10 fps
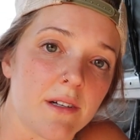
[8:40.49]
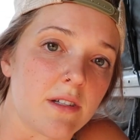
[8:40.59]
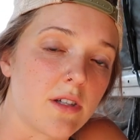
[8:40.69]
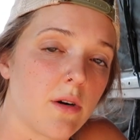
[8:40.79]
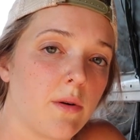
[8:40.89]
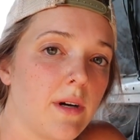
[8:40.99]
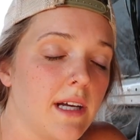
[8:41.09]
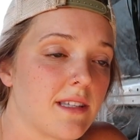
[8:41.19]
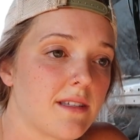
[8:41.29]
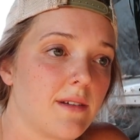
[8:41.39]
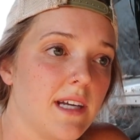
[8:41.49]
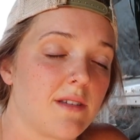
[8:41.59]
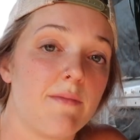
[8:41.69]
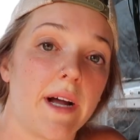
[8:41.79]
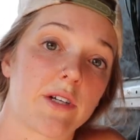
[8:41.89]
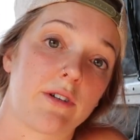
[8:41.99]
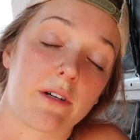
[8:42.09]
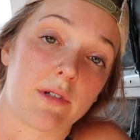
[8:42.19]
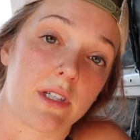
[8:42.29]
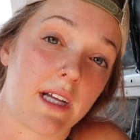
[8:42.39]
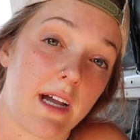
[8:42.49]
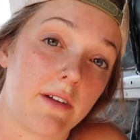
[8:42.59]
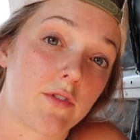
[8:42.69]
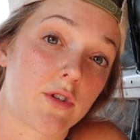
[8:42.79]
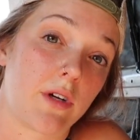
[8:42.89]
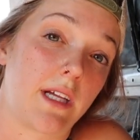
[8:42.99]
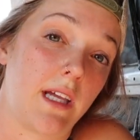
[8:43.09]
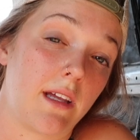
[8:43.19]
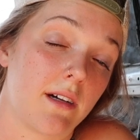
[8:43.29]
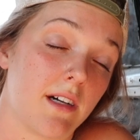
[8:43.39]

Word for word: So it's it's metric, which is kind of tricky.